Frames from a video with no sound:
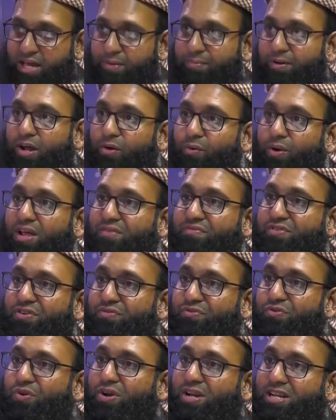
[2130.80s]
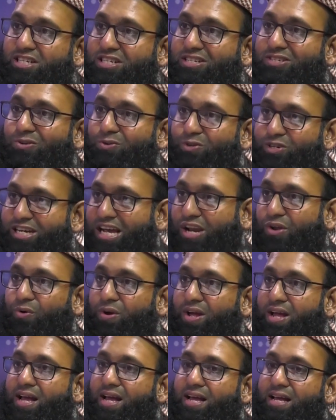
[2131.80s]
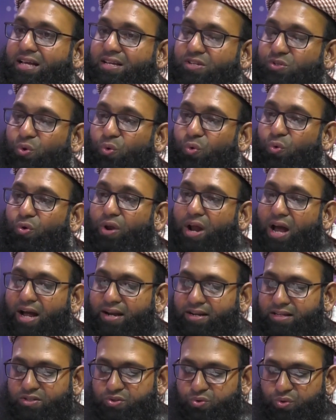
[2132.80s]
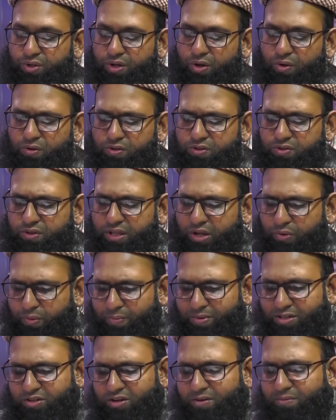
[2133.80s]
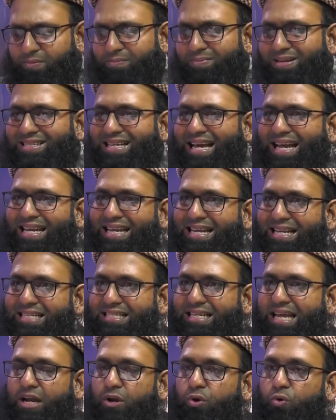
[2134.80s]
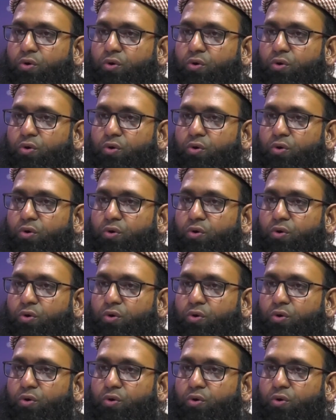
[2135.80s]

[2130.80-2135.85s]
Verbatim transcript: but our level of knowledge is so shallow. So Quran and Sunnah, also that we must not misunderstand.